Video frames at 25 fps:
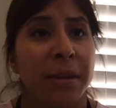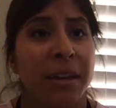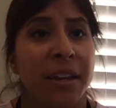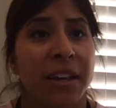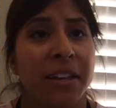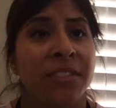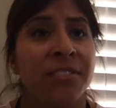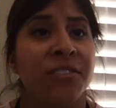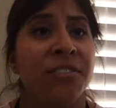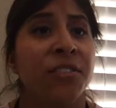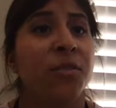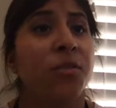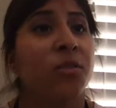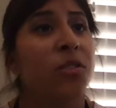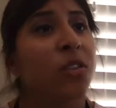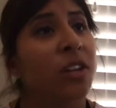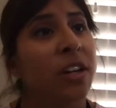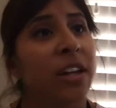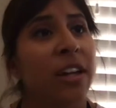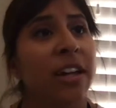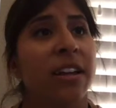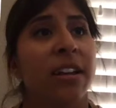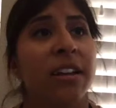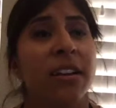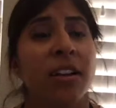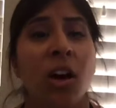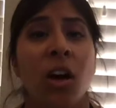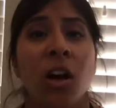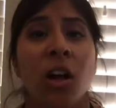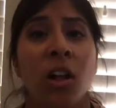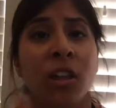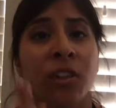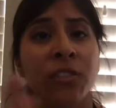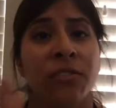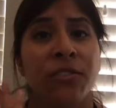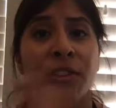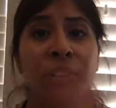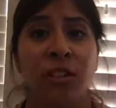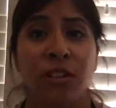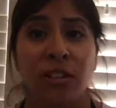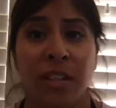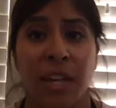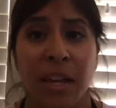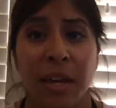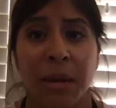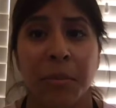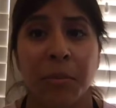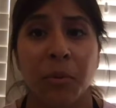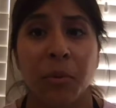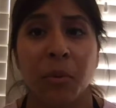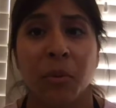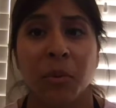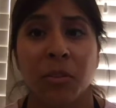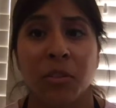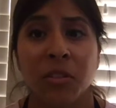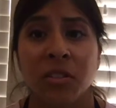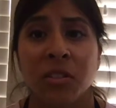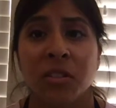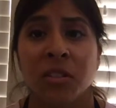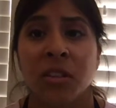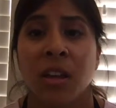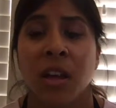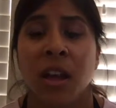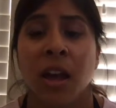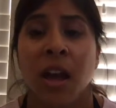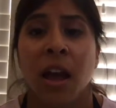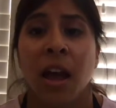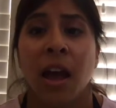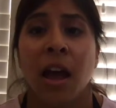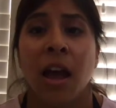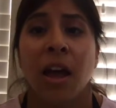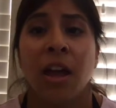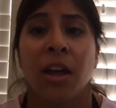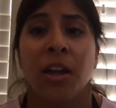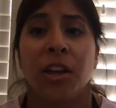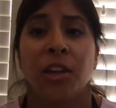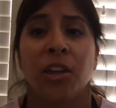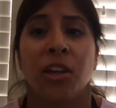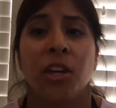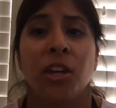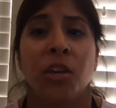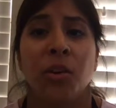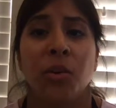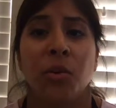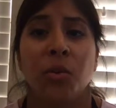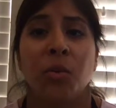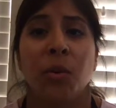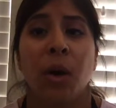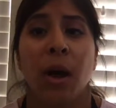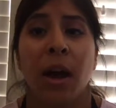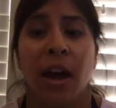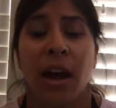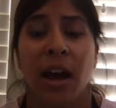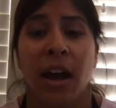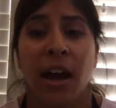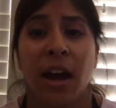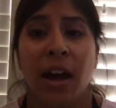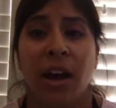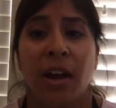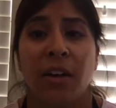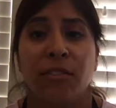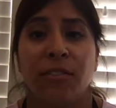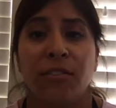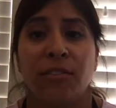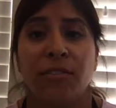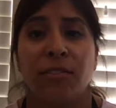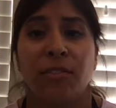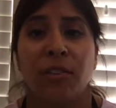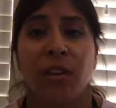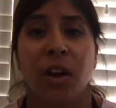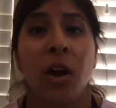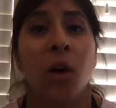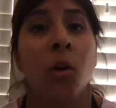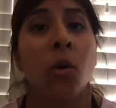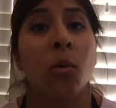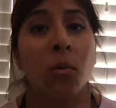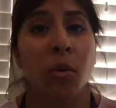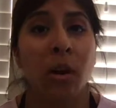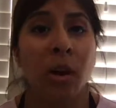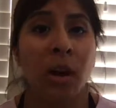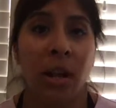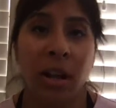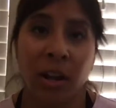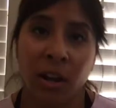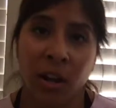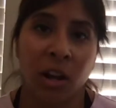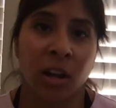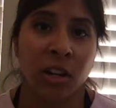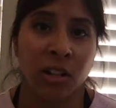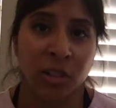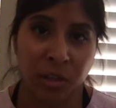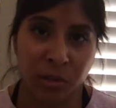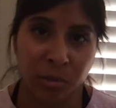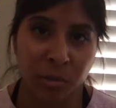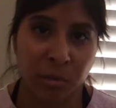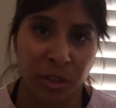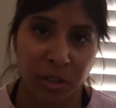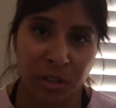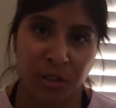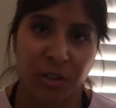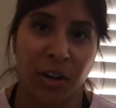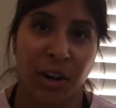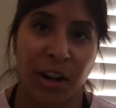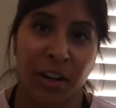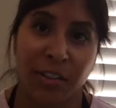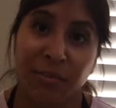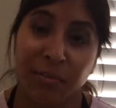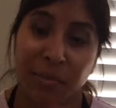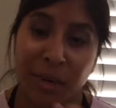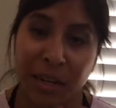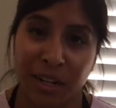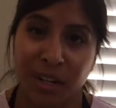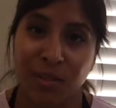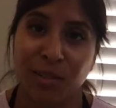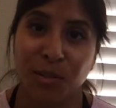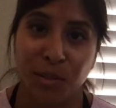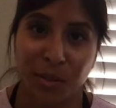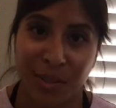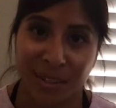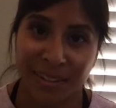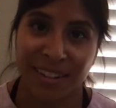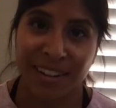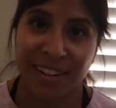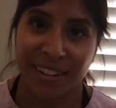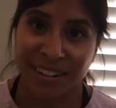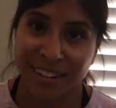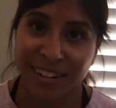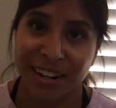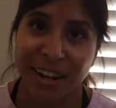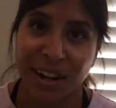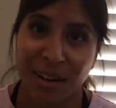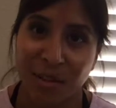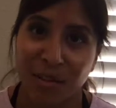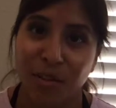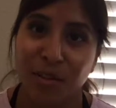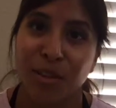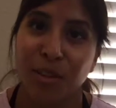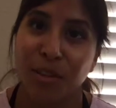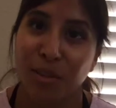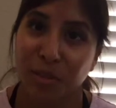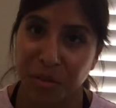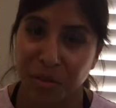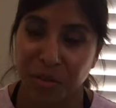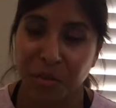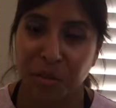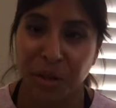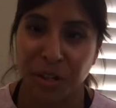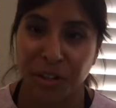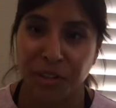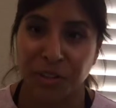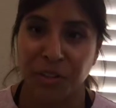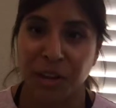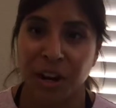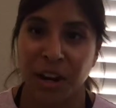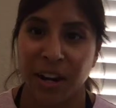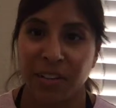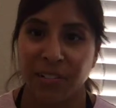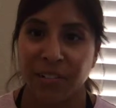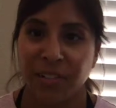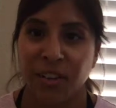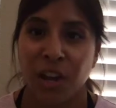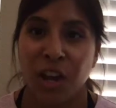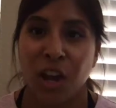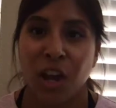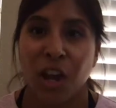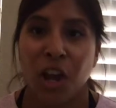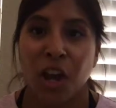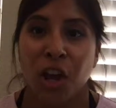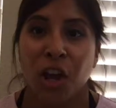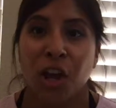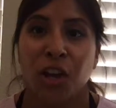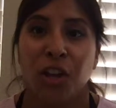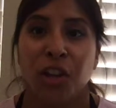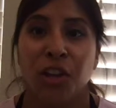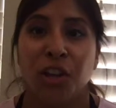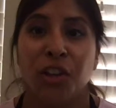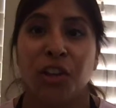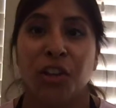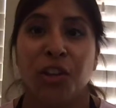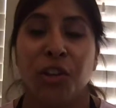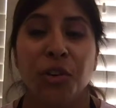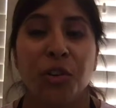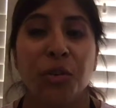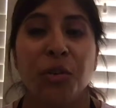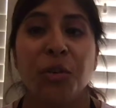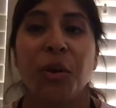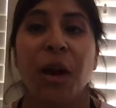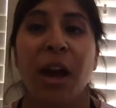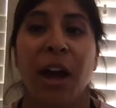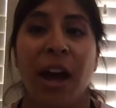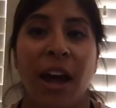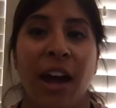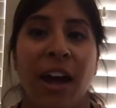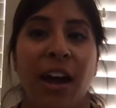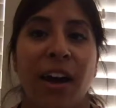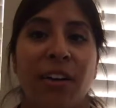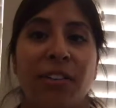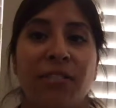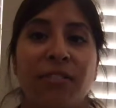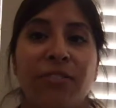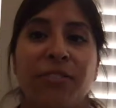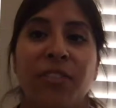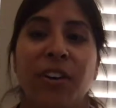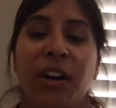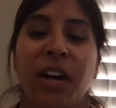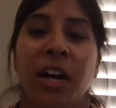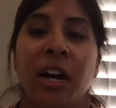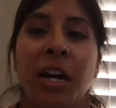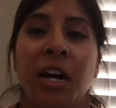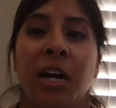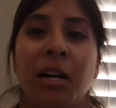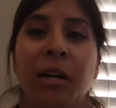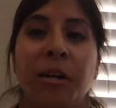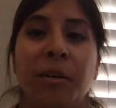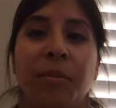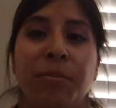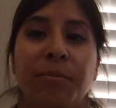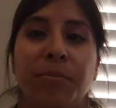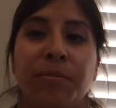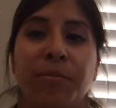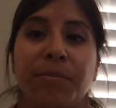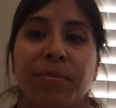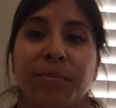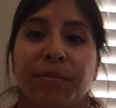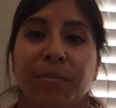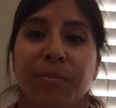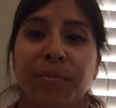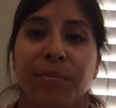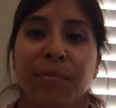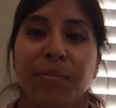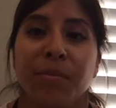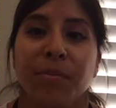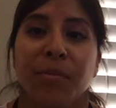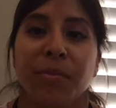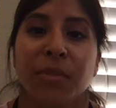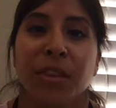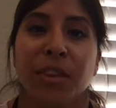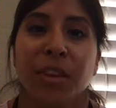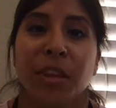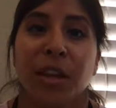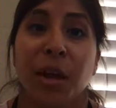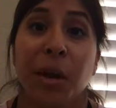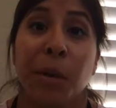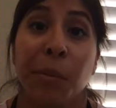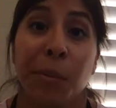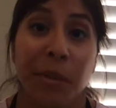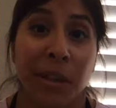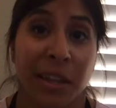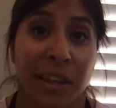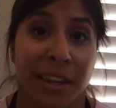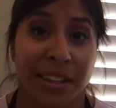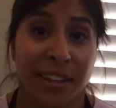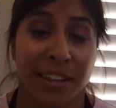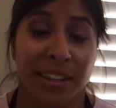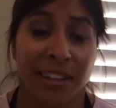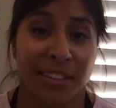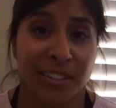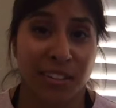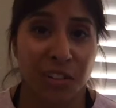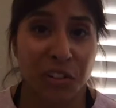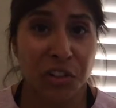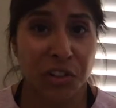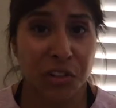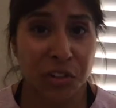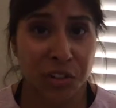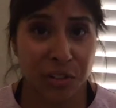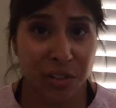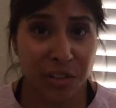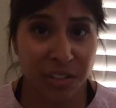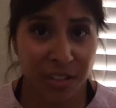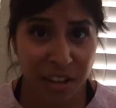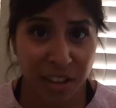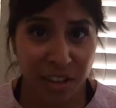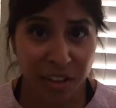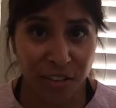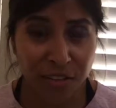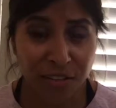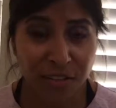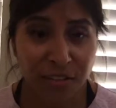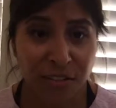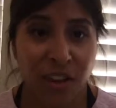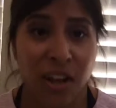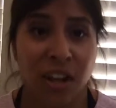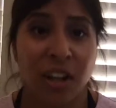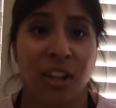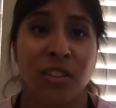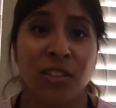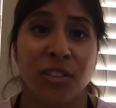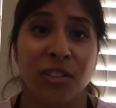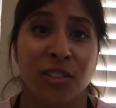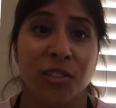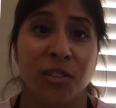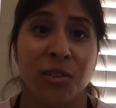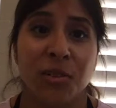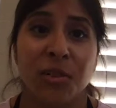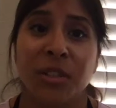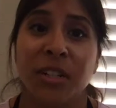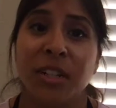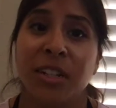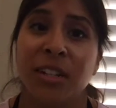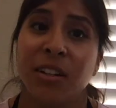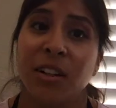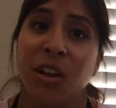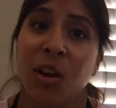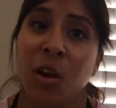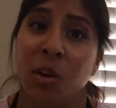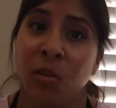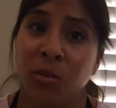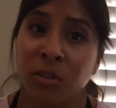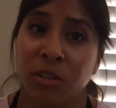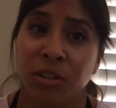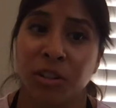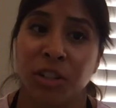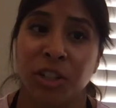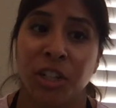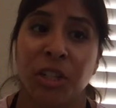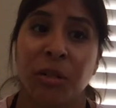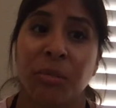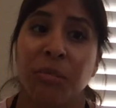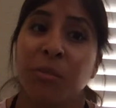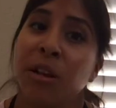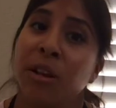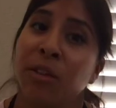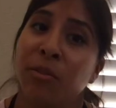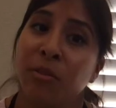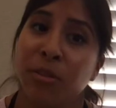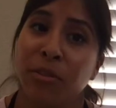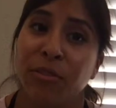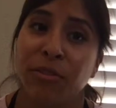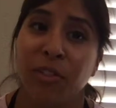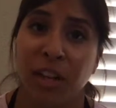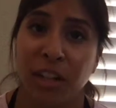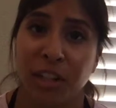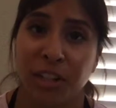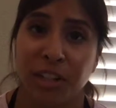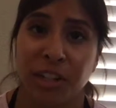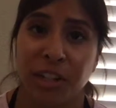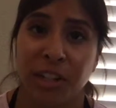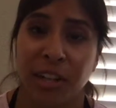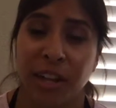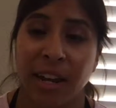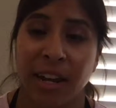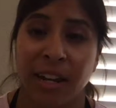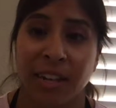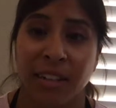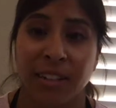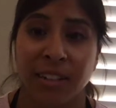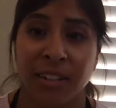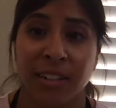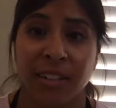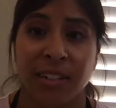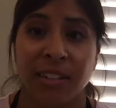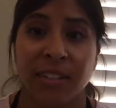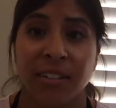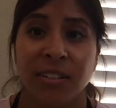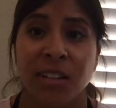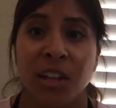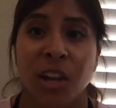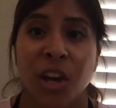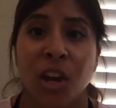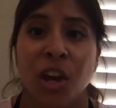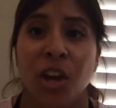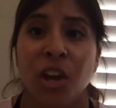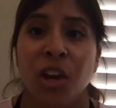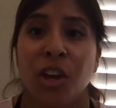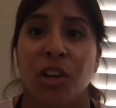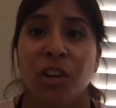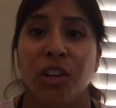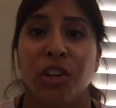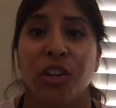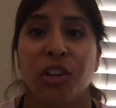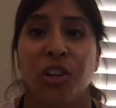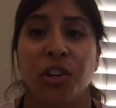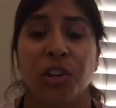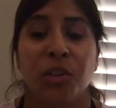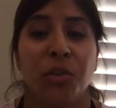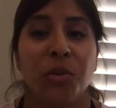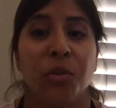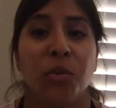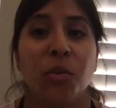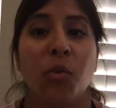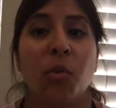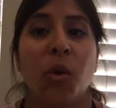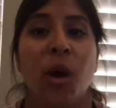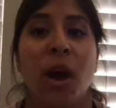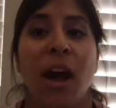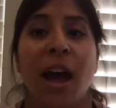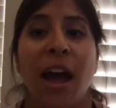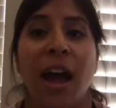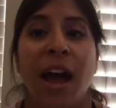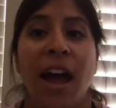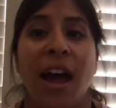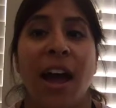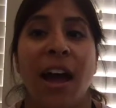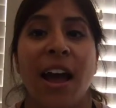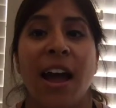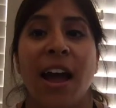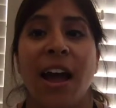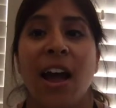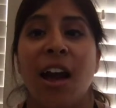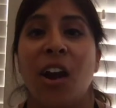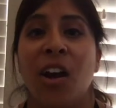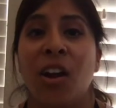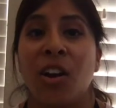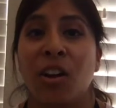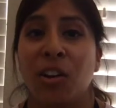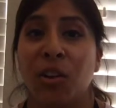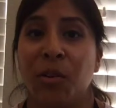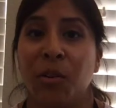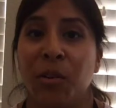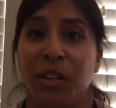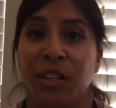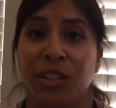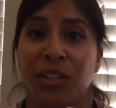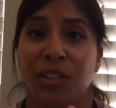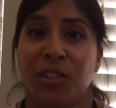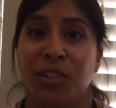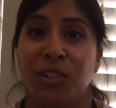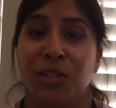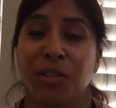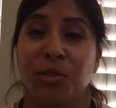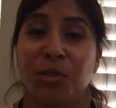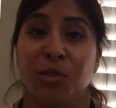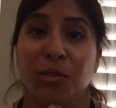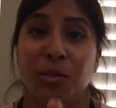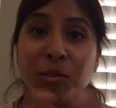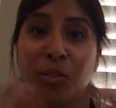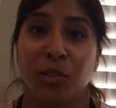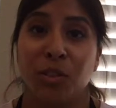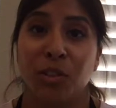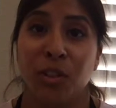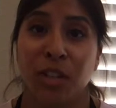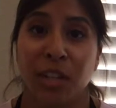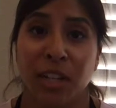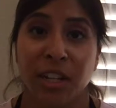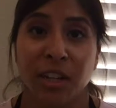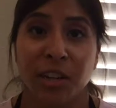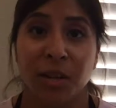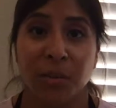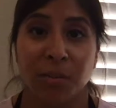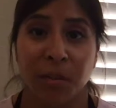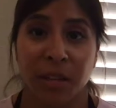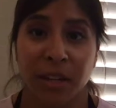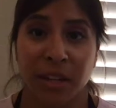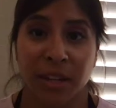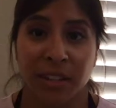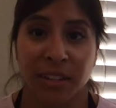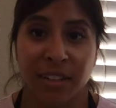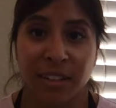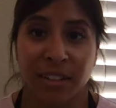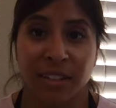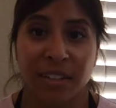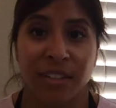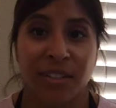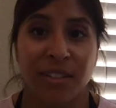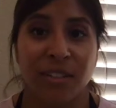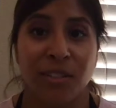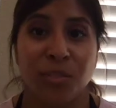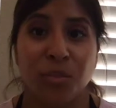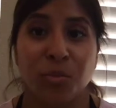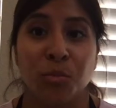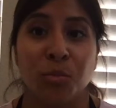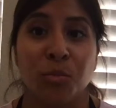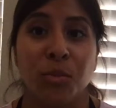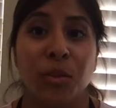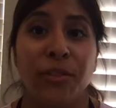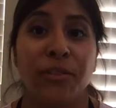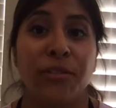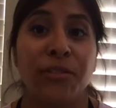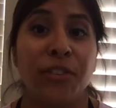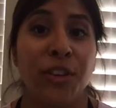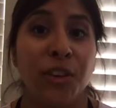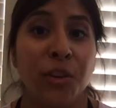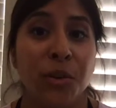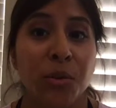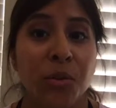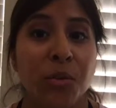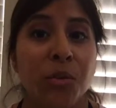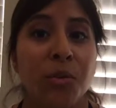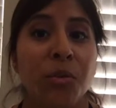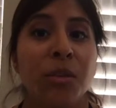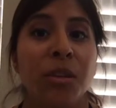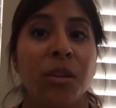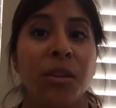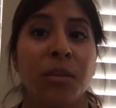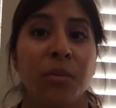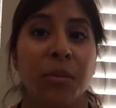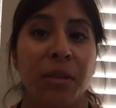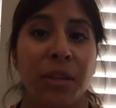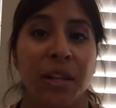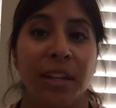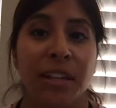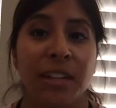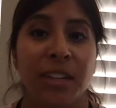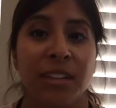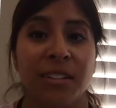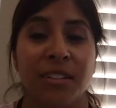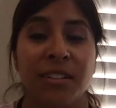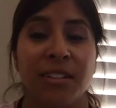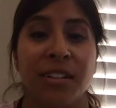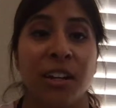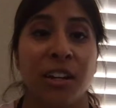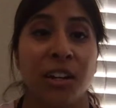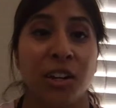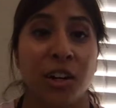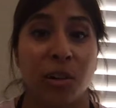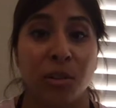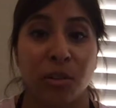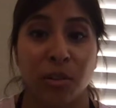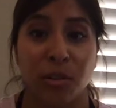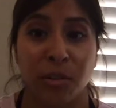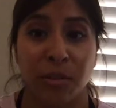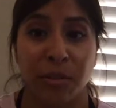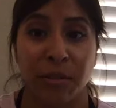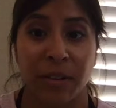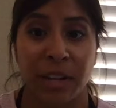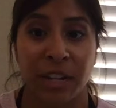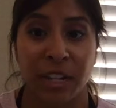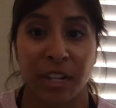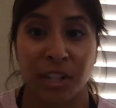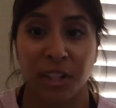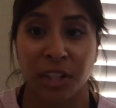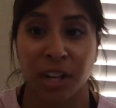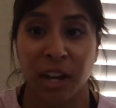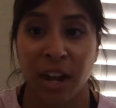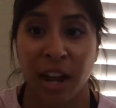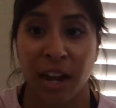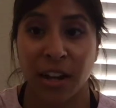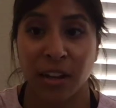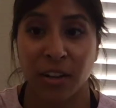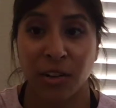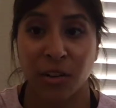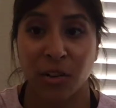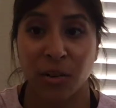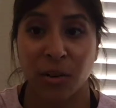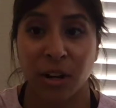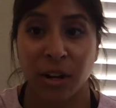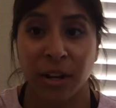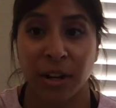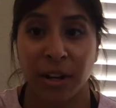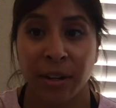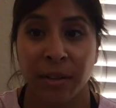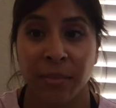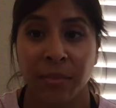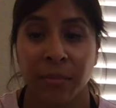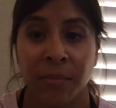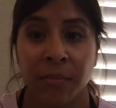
If you look at all of your tables, you have, and on your OneDrive, because we sent it out through OneDrive, you have a playlist yourself on student ownership and reflection ideas. You are going to look at your playlist, review the playlist, and go through each category.